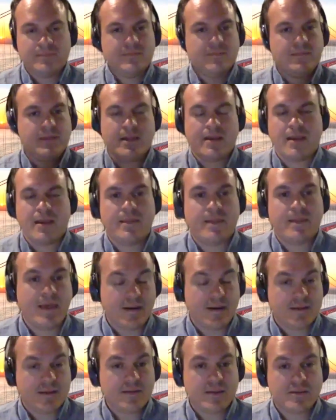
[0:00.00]
And
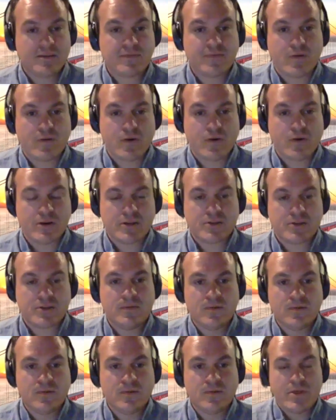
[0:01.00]
then as far
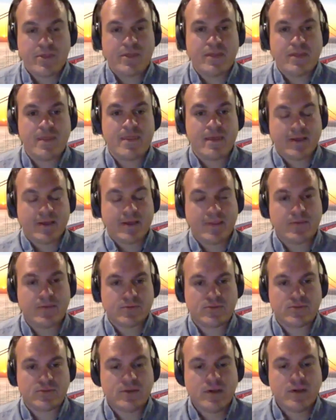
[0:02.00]
as within
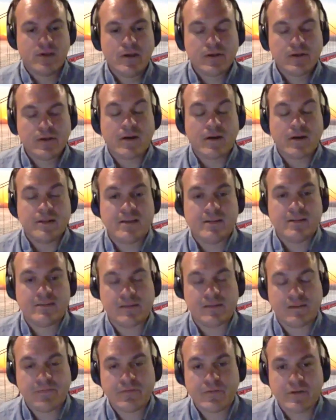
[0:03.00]
those content
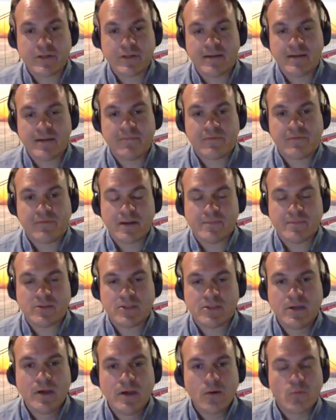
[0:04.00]
delivery
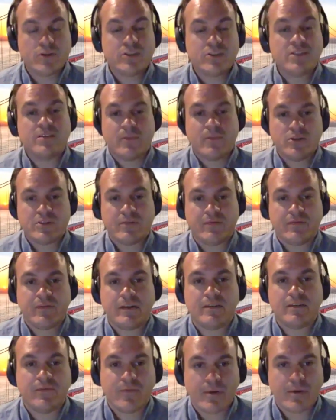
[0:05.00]
timeframes, what's the most
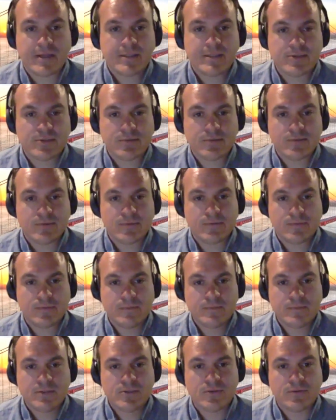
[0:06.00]
effective way to
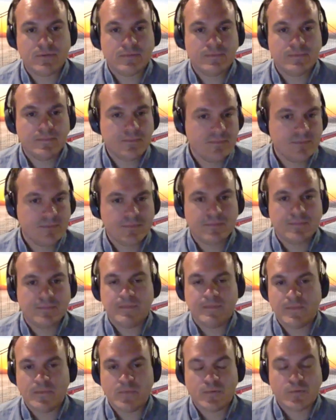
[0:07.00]

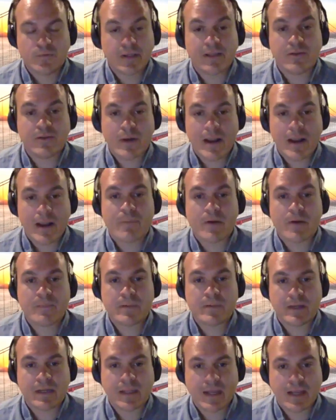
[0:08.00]
really ramp
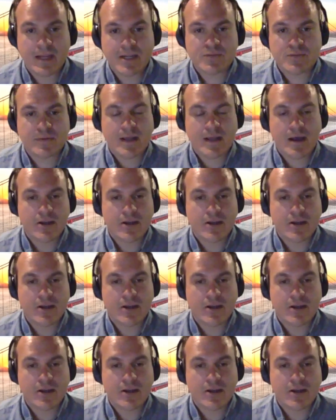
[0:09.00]
up engagement?